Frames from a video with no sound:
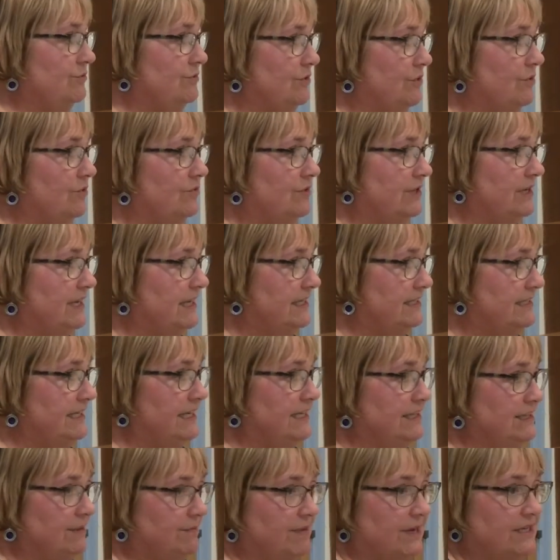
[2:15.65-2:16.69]
know that I
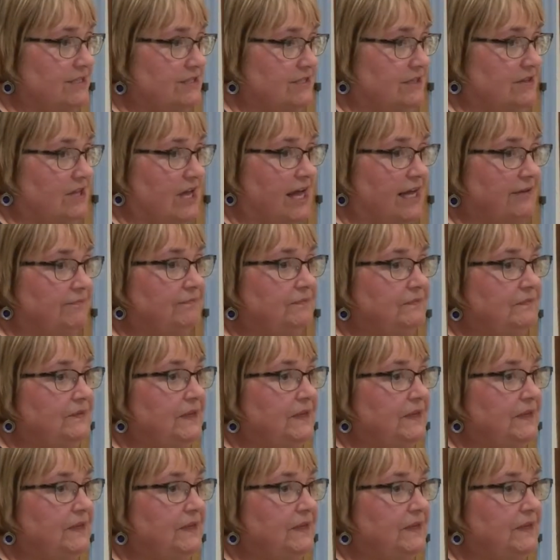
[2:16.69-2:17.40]
take the bus a lot.